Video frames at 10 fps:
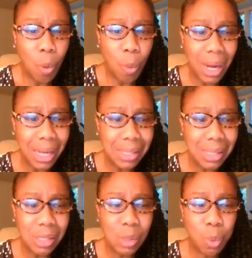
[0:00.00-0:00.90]
What is
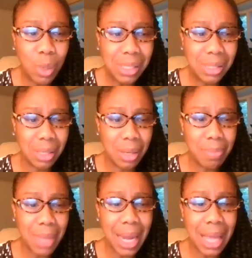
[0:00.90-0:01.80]
this
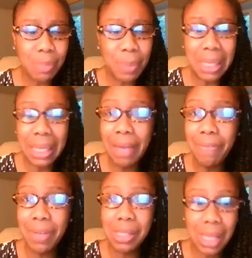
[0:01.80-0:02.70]
wisdom that has been
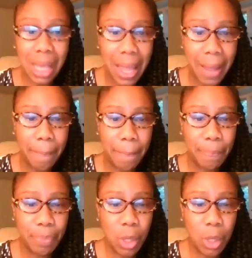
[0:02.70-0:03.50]
given to him?